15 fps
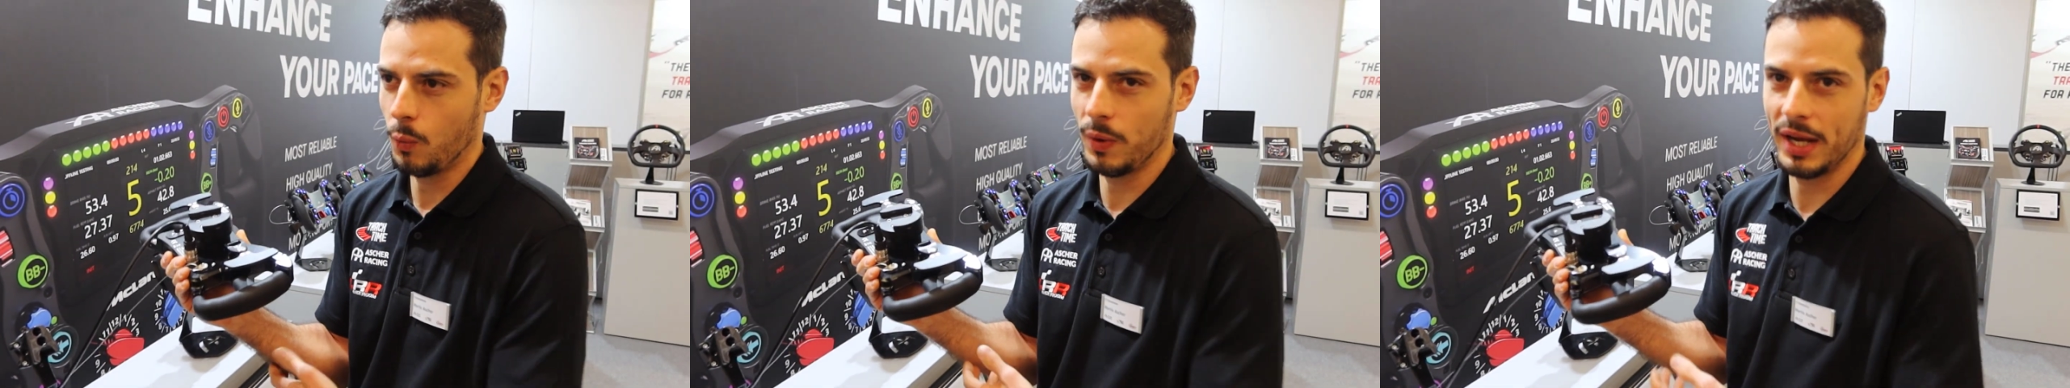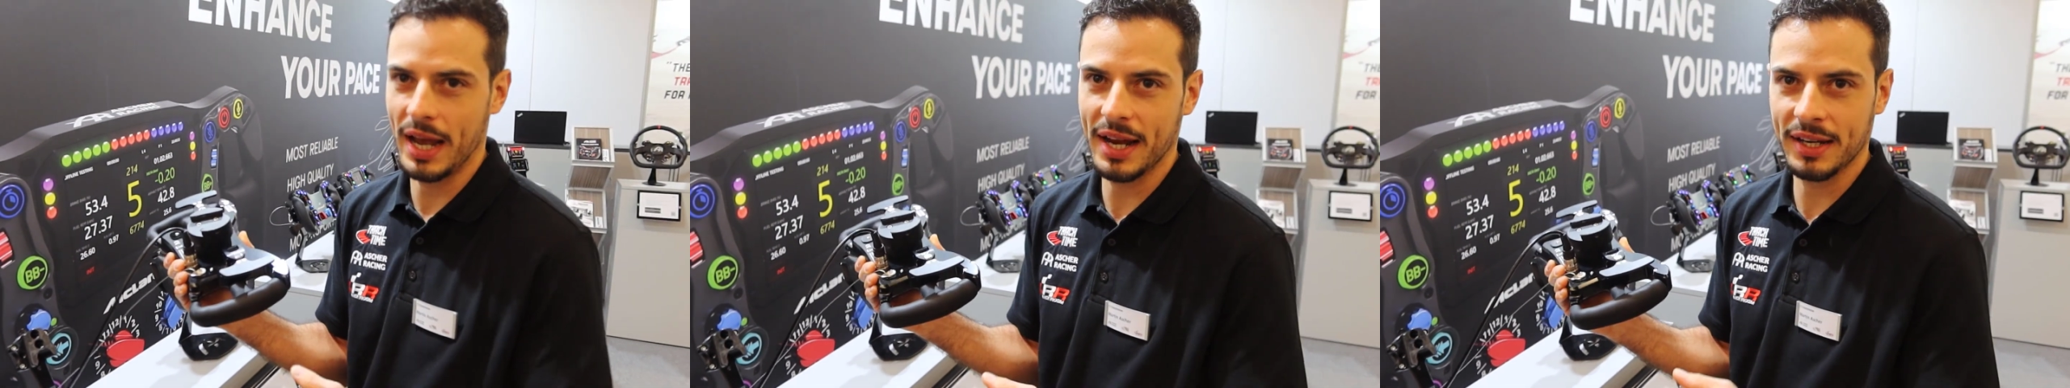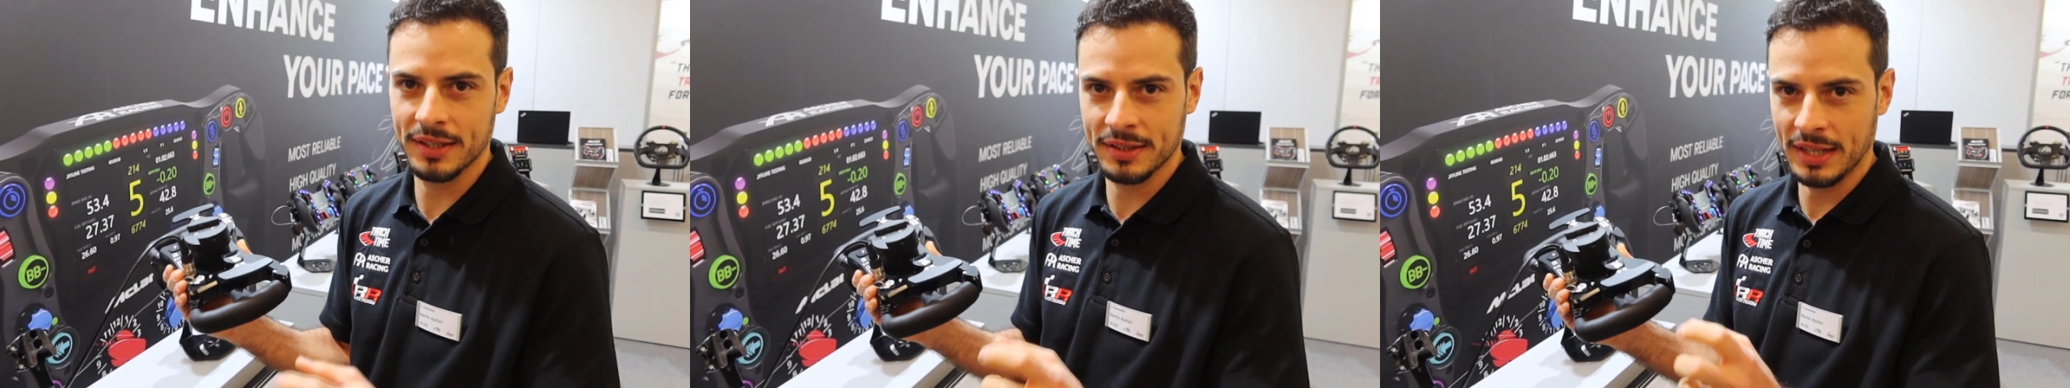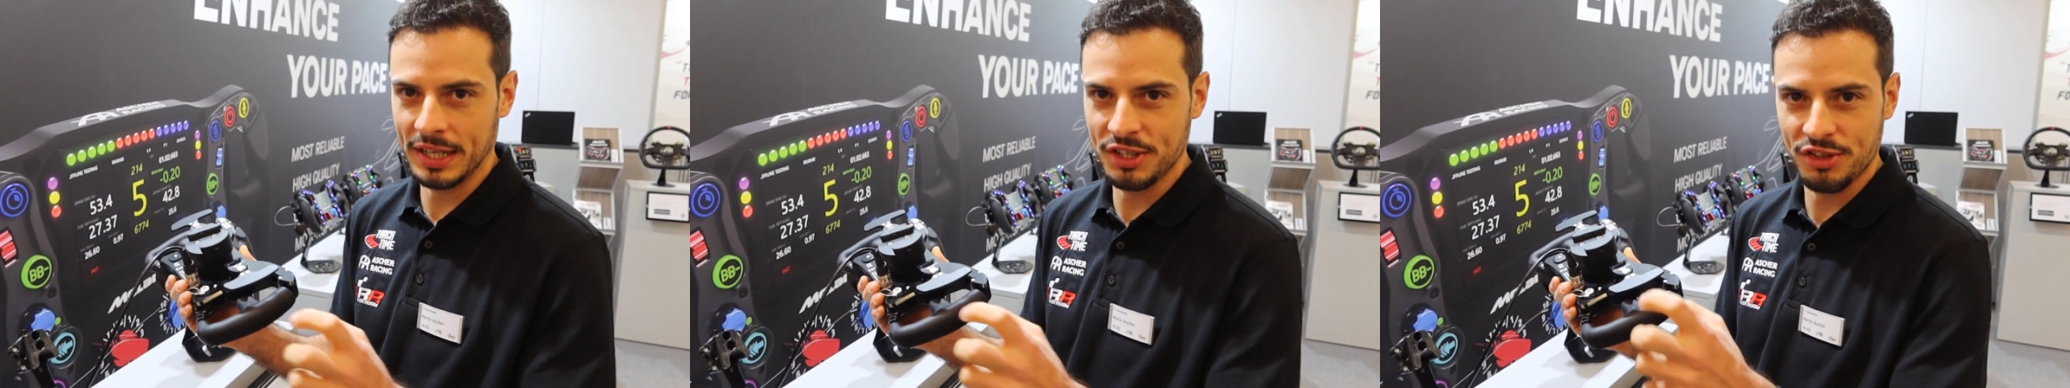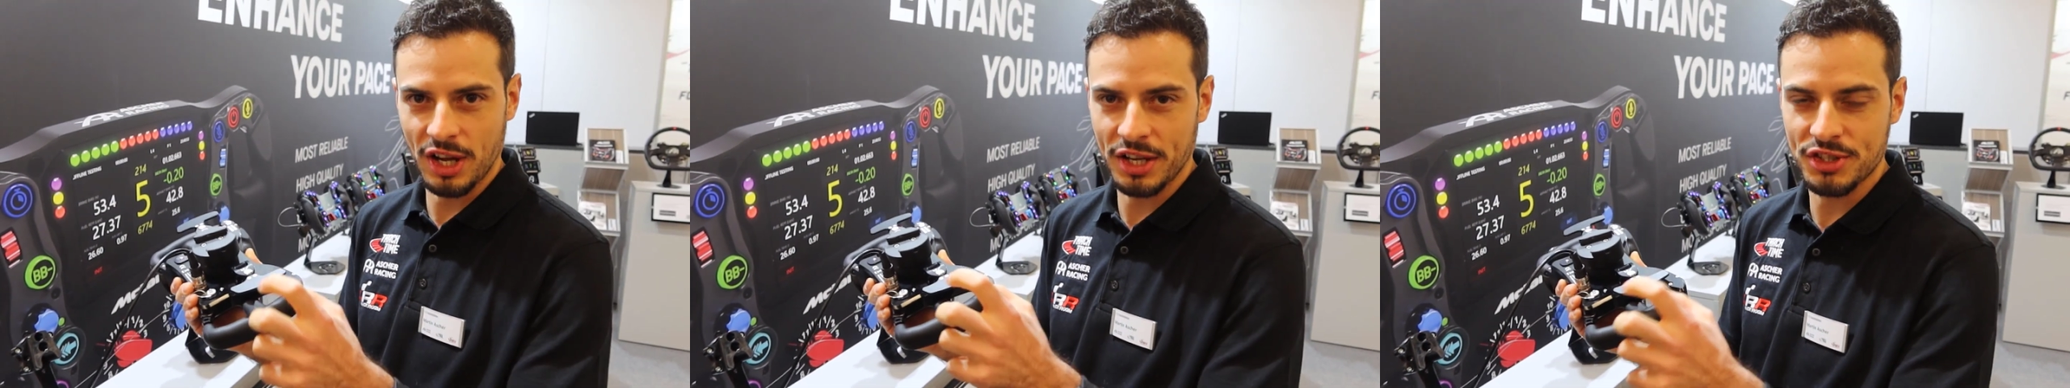We had an
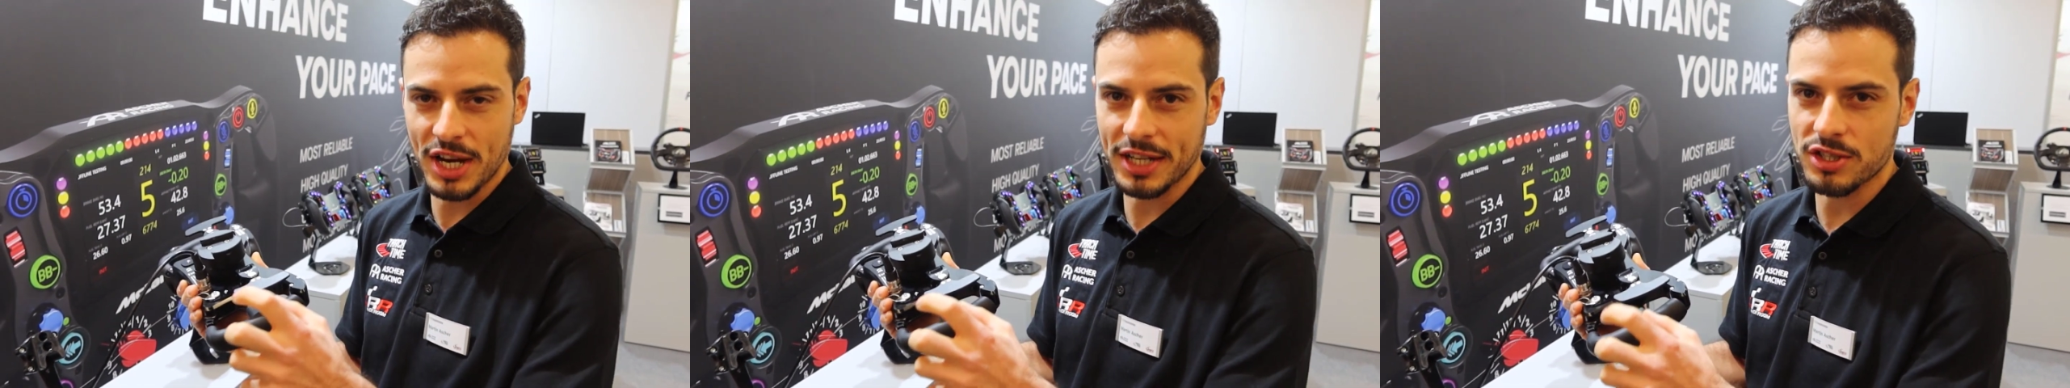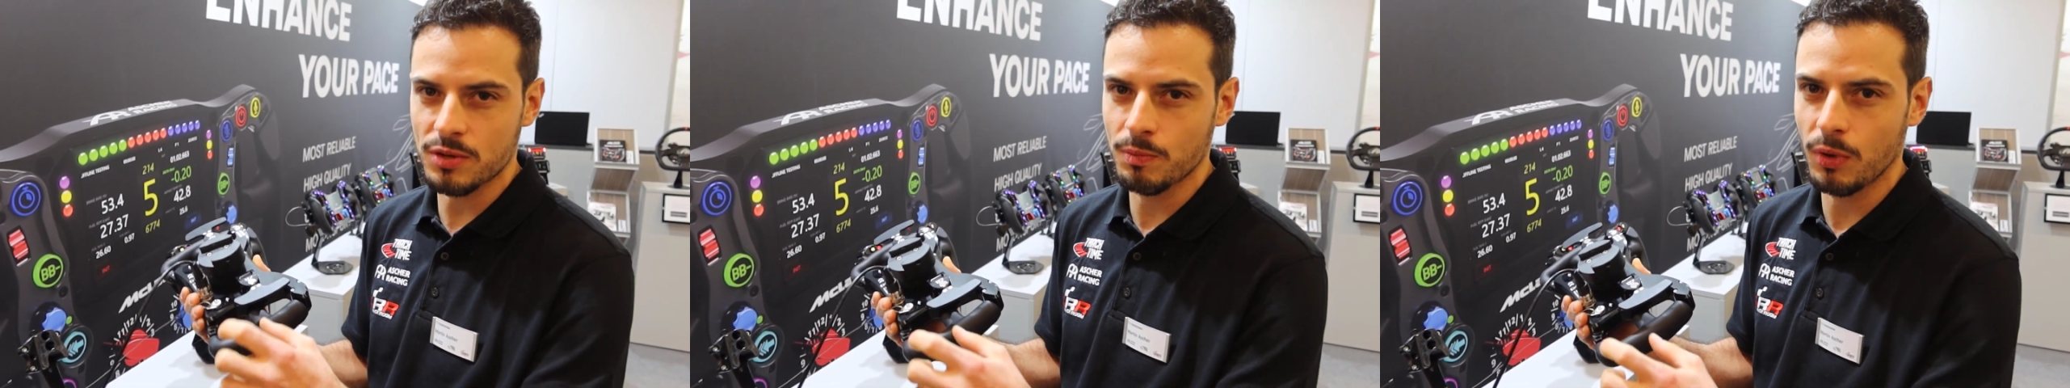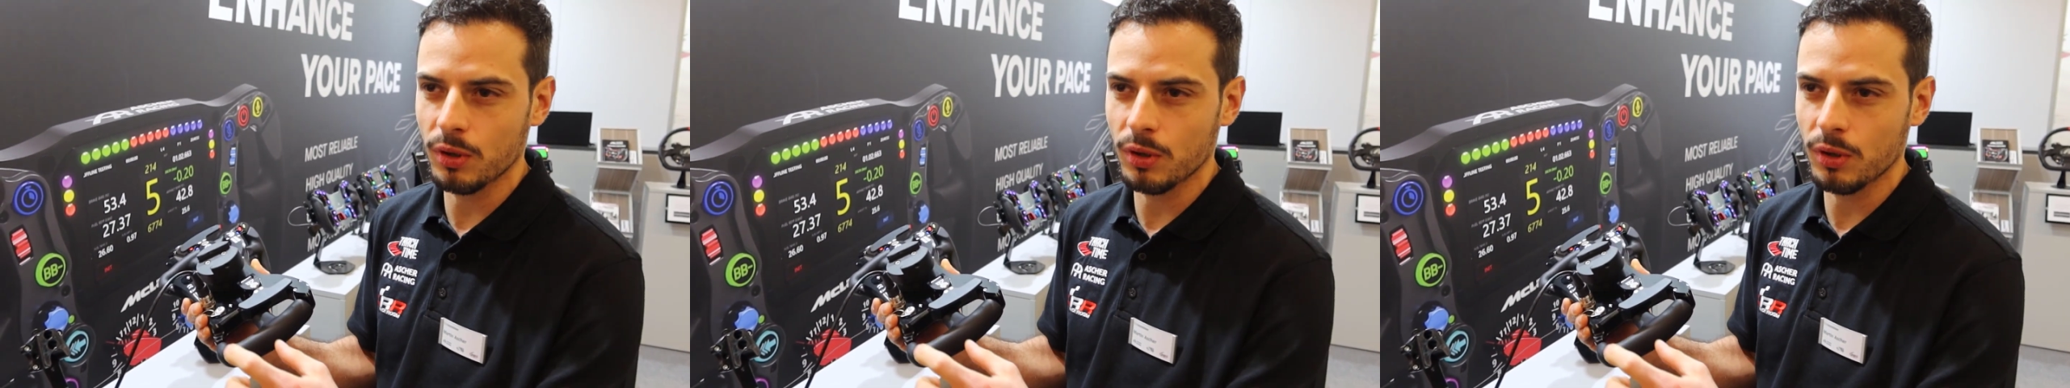injection